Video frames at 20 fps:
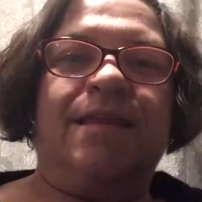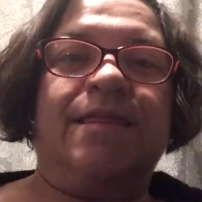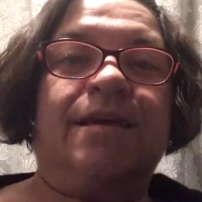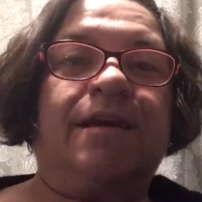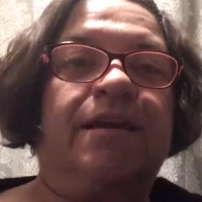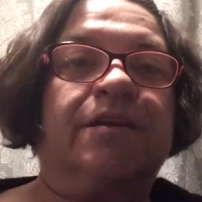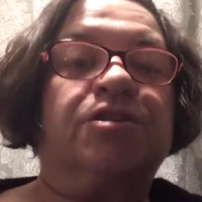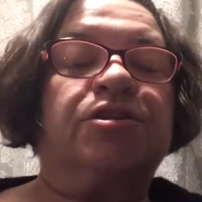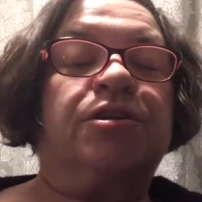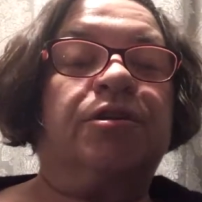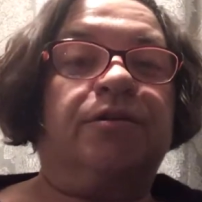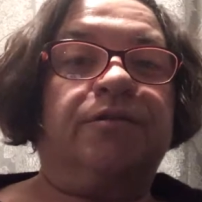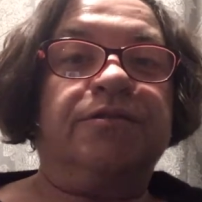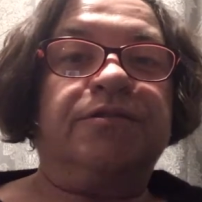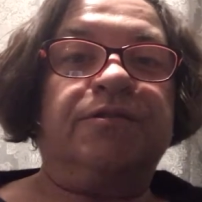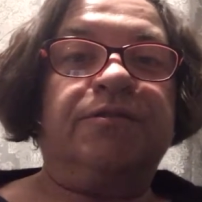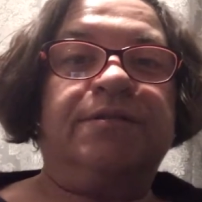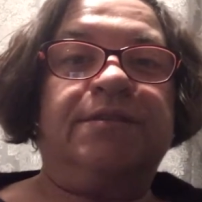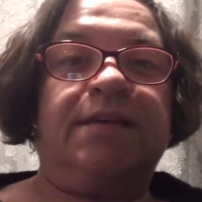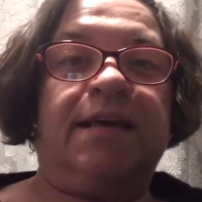I thought I should
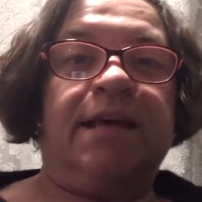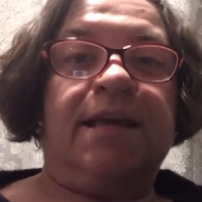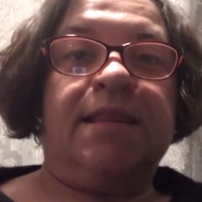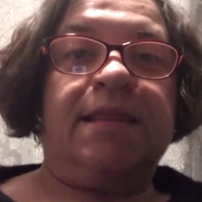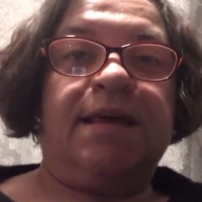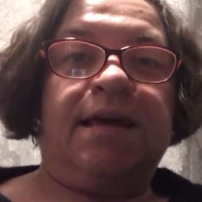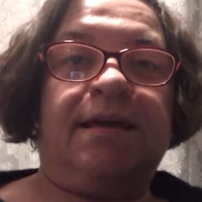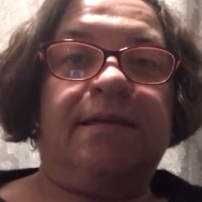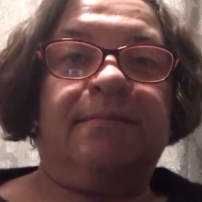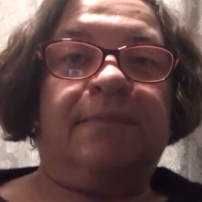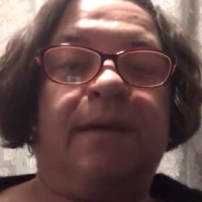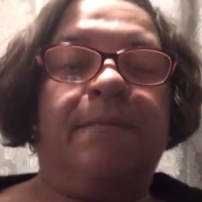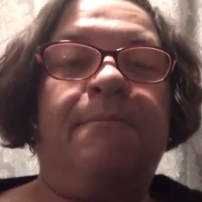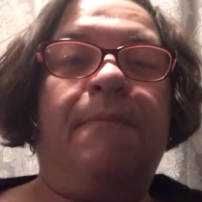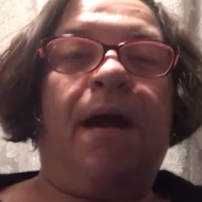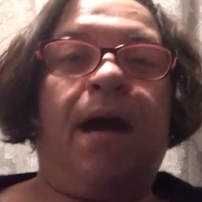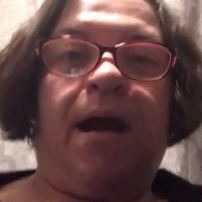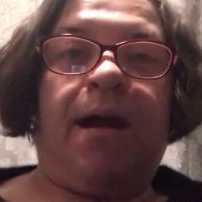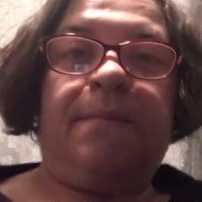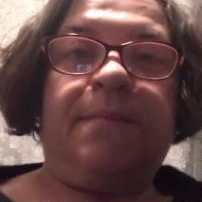also say that my
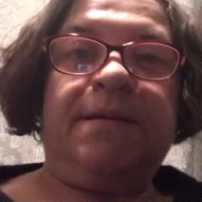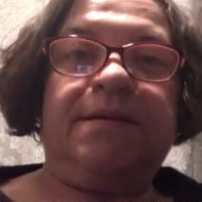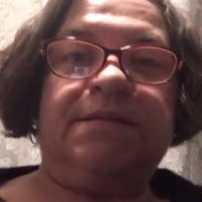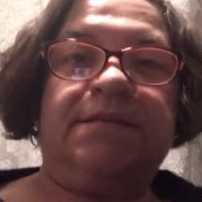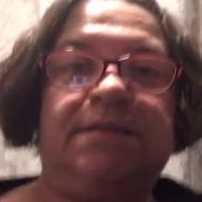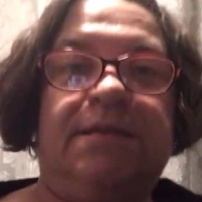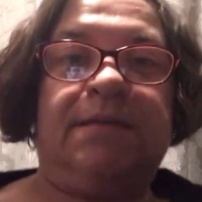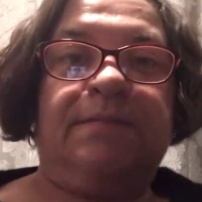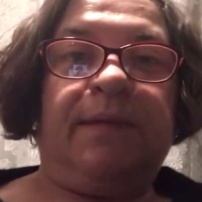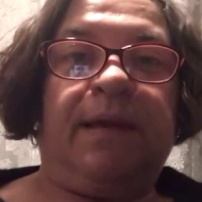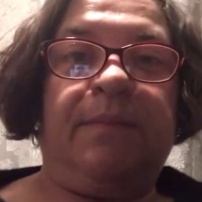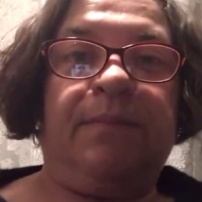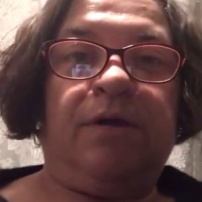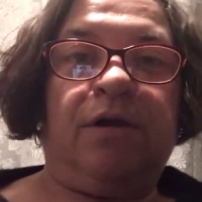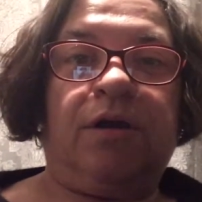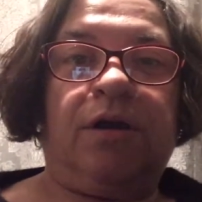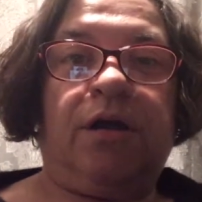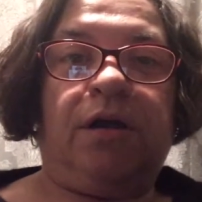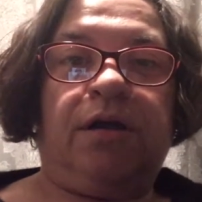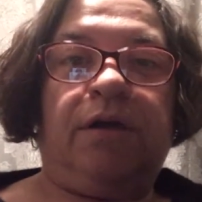mom is in my
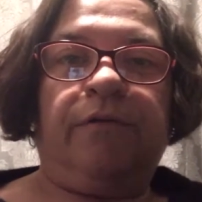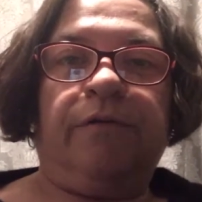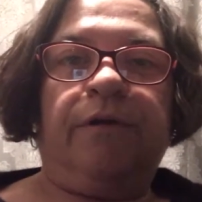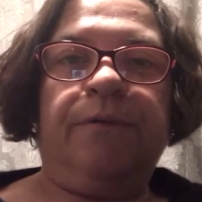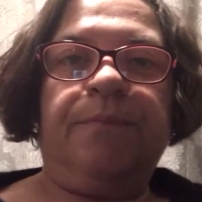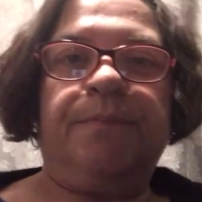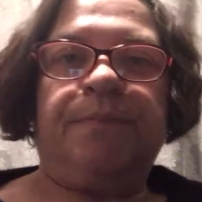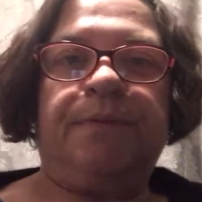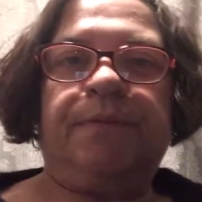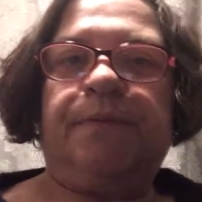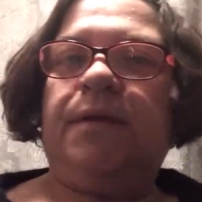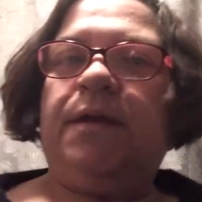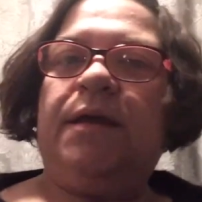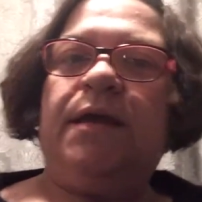book group.